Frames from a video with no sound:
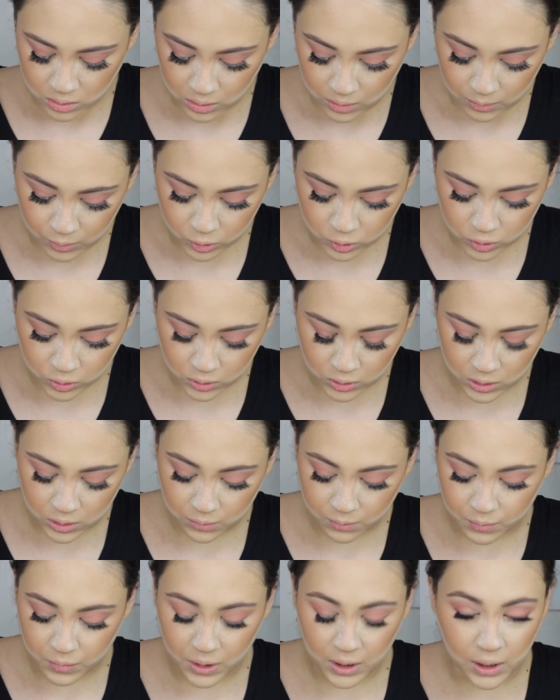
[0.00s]
I'm also
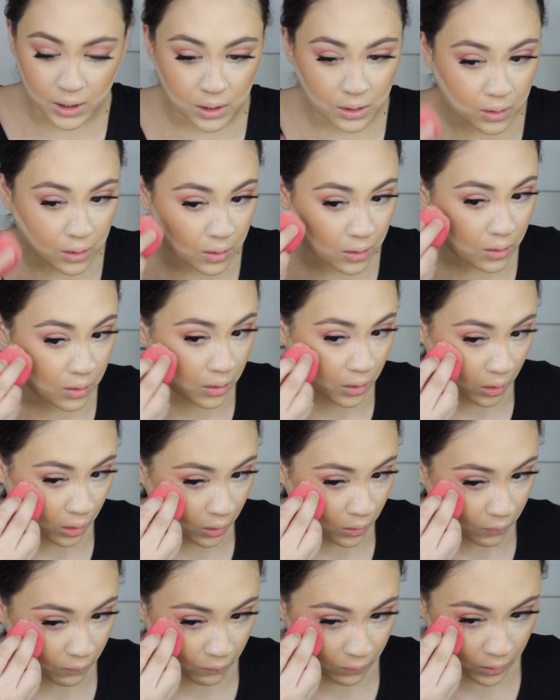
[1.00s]
gonna bake
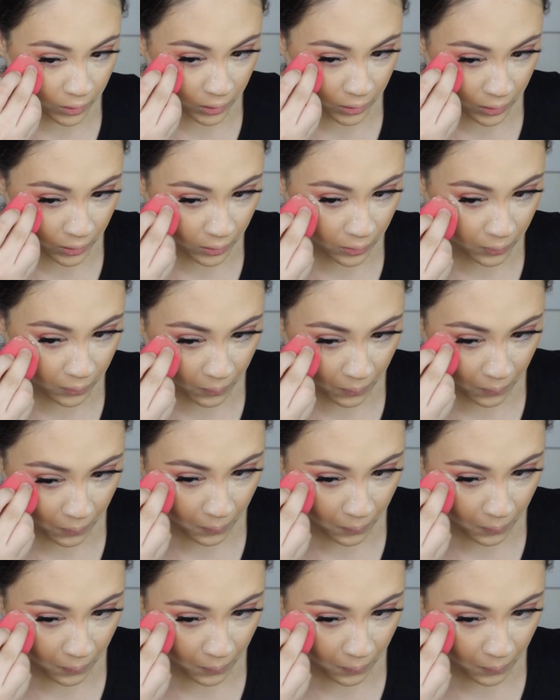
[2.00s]
right here.